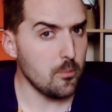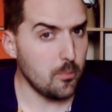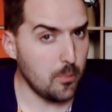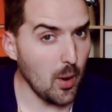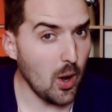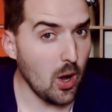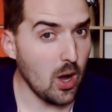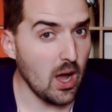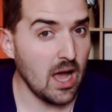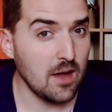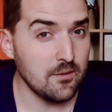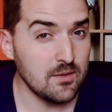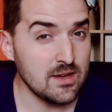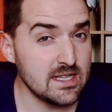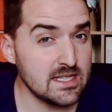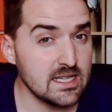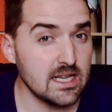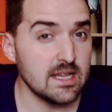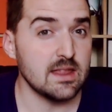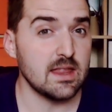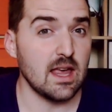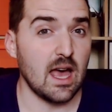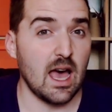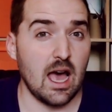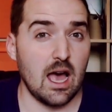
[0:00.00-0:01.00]
But having
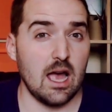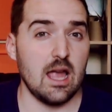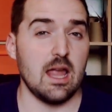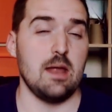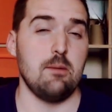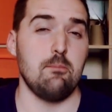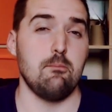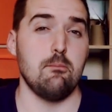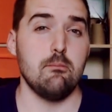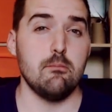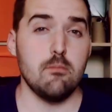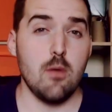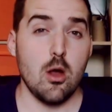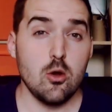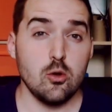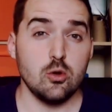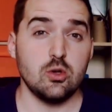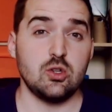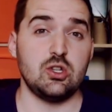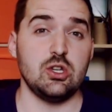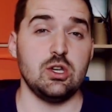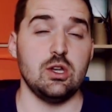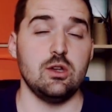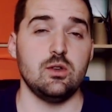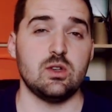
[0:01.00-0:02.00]
said that, in
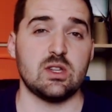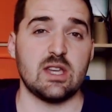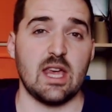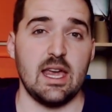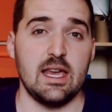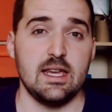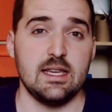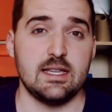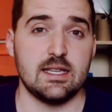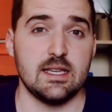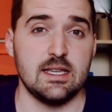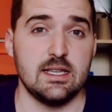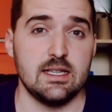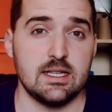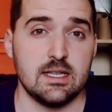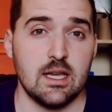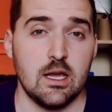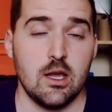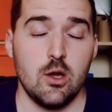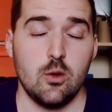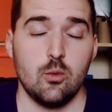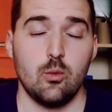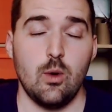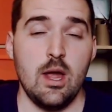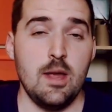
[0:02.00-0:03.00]
most use cases,
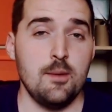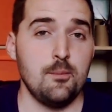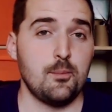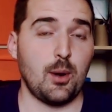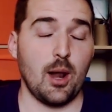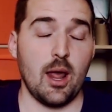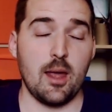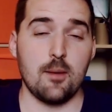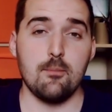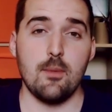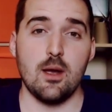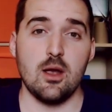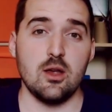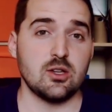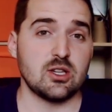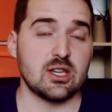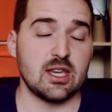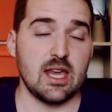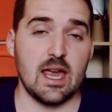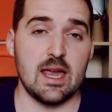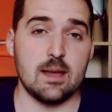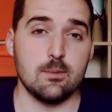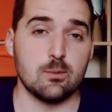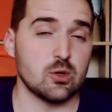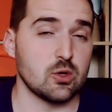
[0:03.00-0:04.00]
when playing
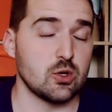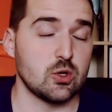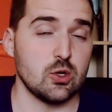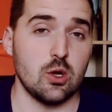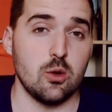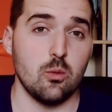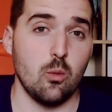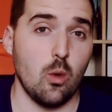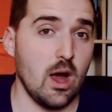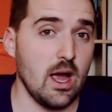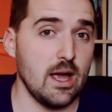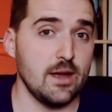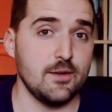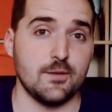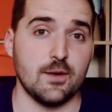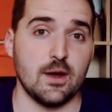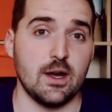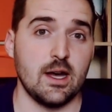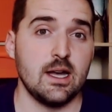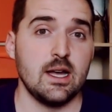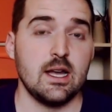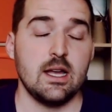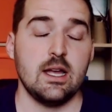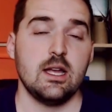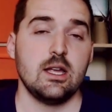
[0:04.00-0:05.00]
most games or doing
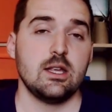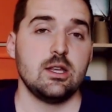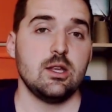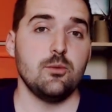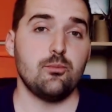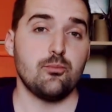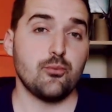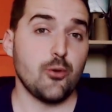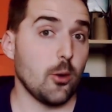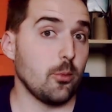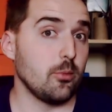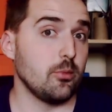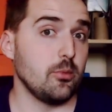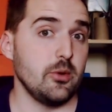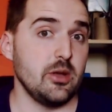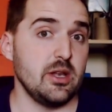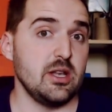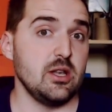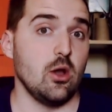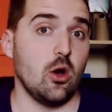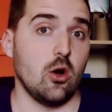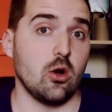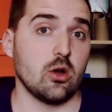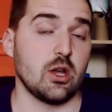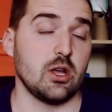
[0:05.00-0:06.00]
whatever, you're probably
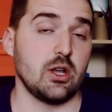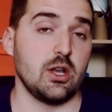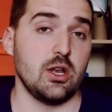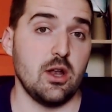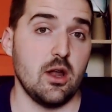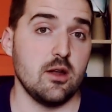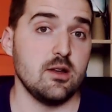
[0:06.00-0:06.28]
not going to